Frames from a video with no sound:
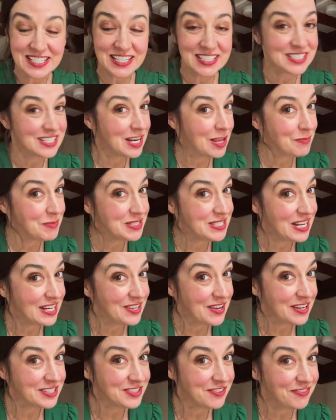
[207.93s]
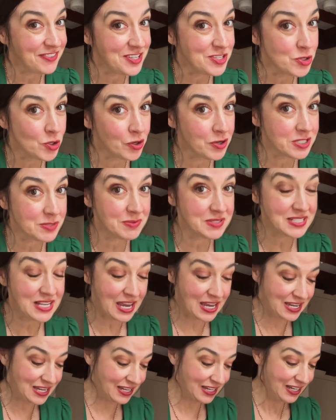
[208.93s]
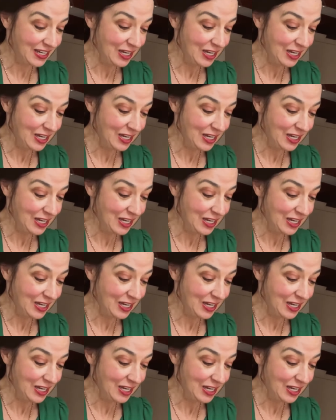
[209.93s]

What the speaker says: So let me tell you how to feed your Christmas cake.